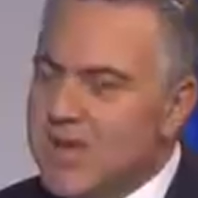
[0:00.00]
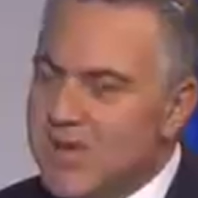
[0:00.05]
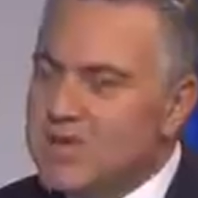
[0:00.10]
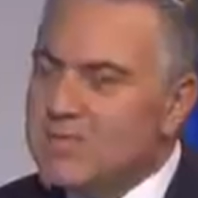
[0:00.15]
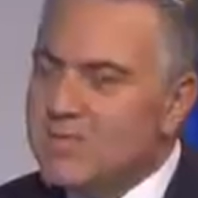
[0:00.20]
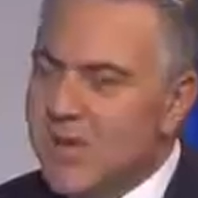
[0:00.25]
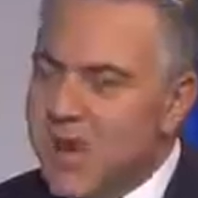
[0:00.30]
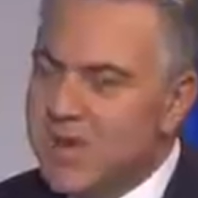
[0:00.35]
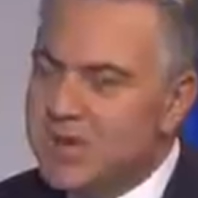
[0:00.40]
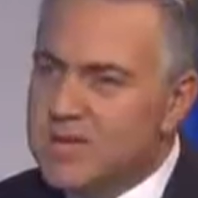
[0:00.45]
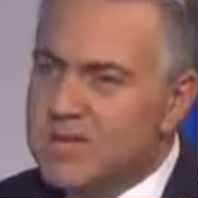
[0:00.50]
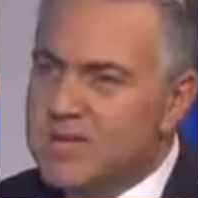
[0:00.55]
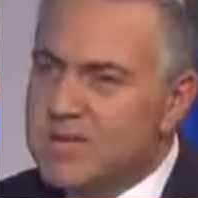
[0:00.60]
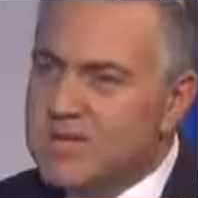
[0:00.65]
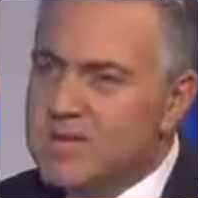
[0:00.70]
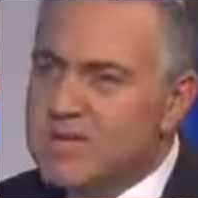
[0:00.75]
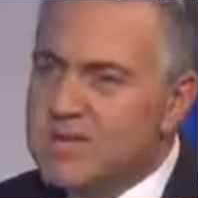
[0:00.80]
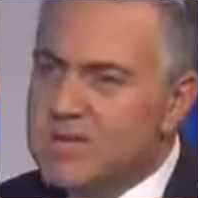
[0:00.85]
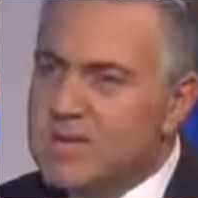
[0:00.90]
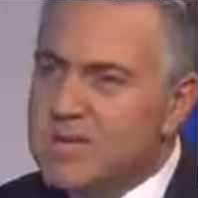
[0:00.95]
use roads.
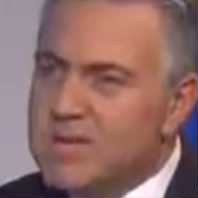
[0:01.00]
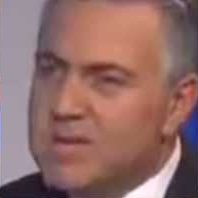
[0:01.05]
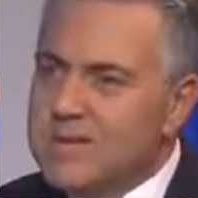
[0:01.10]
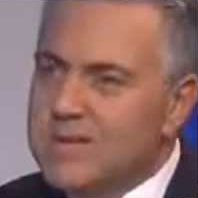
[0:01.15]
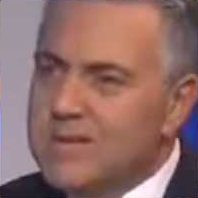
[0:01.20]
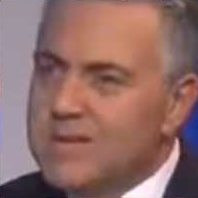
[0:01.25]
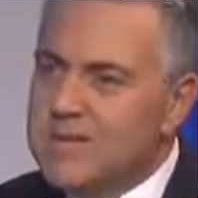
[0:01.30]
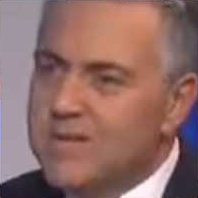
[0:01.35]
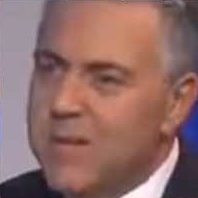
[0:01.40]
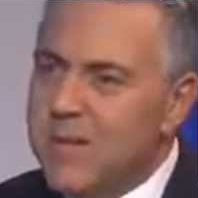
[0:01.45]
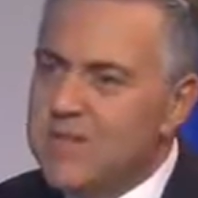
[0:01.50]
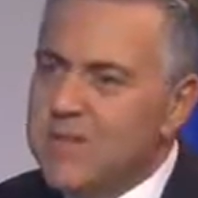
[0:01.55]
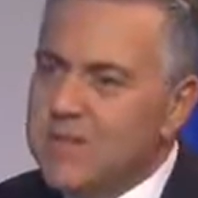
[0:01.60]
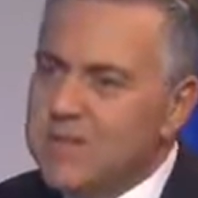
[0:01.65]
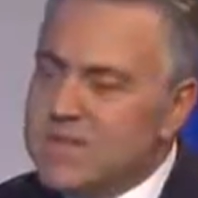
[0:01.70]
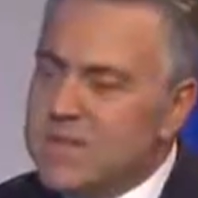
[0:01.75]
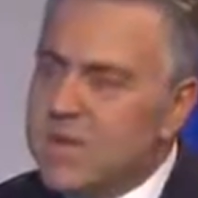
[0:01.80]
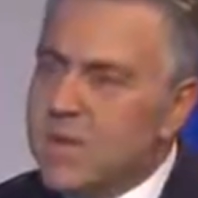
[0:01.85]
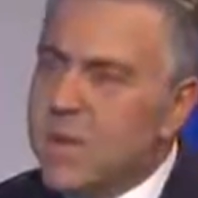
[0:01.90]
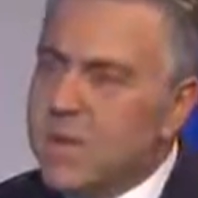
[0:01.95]
But
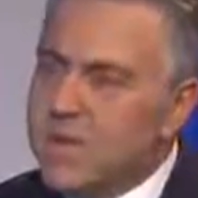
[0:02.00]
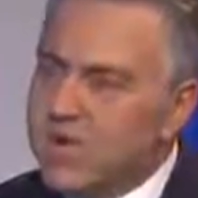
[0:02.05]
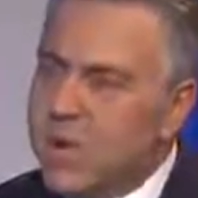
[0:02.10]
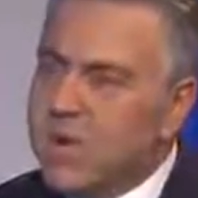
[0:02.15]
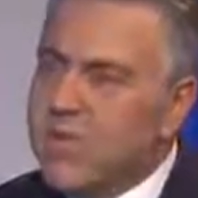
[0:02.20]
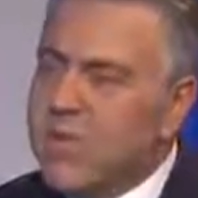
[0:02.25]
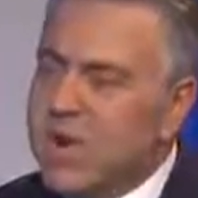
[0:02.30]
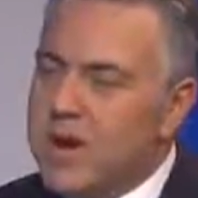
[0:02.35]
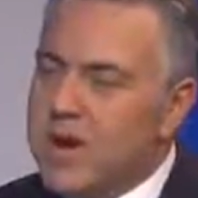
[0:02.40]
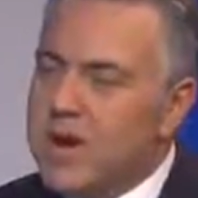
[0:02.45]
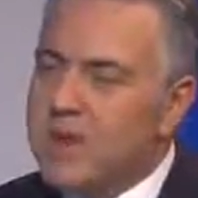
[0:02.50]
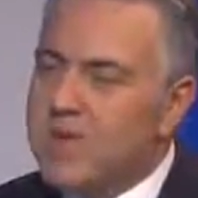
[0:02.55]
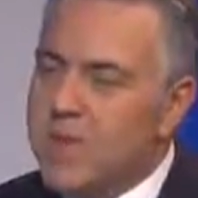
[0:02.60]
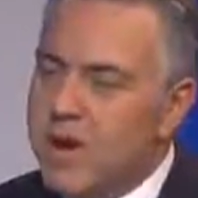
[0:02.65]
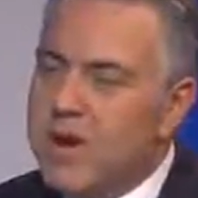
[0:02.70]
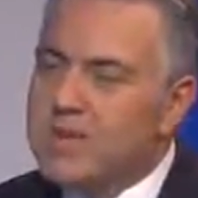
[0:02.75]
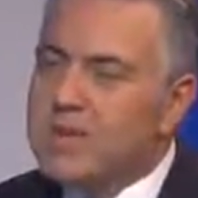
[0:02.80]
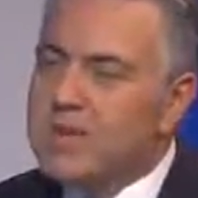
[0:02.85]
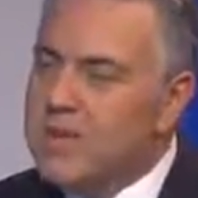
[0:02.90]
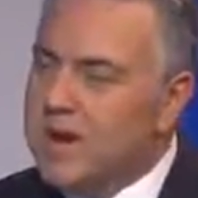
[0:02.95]
Obviously, think... when you're operating a
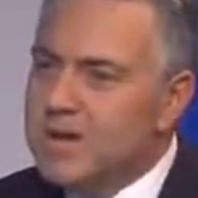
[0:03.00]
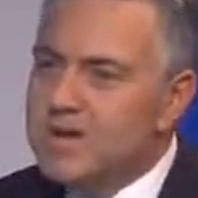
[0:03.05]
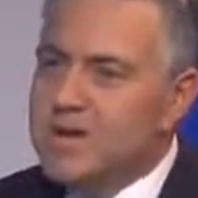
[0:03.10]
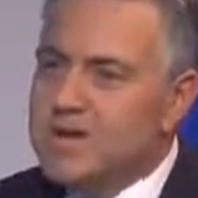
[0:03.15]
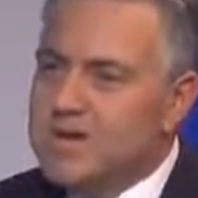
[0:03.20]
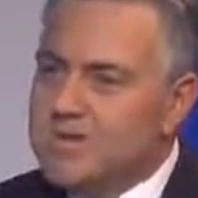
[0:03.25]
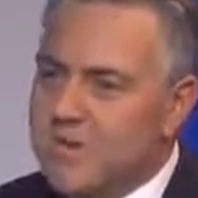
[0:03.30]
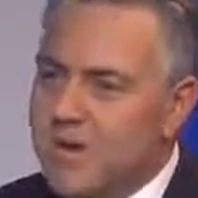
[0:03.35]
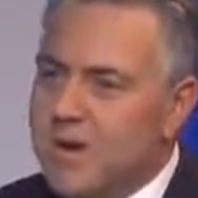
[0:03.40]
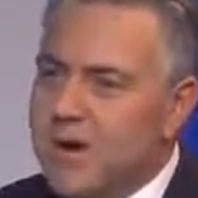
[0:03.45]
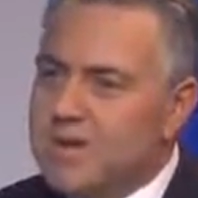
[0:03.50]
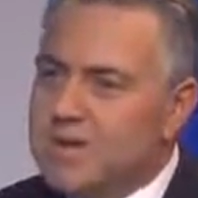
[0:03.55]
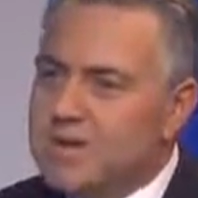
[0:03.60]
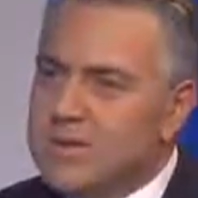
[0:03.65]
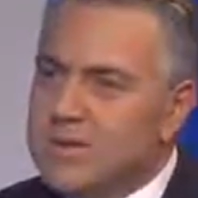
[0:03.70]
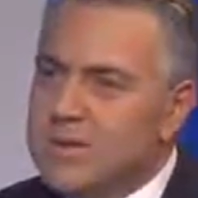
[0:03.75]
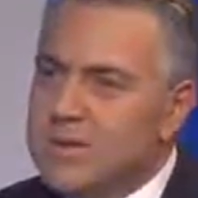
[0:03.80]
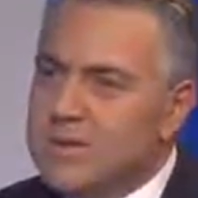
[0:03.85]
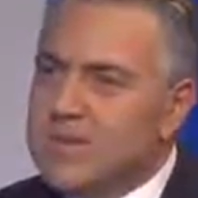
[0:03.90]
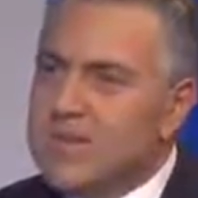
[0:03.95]
mine, you don't use roads.